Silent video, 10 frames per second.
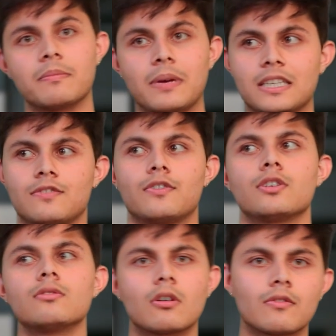best for
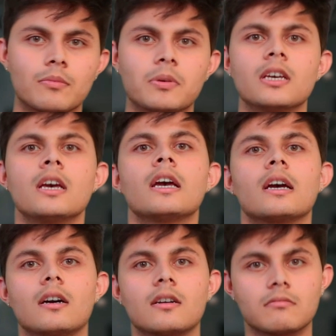you or would be
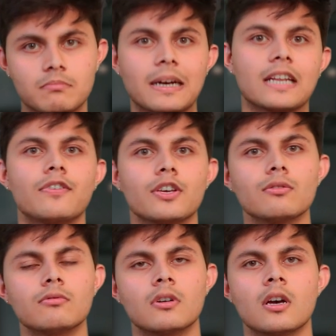better for
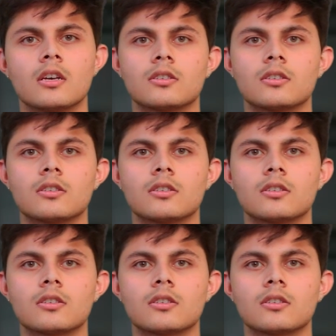you.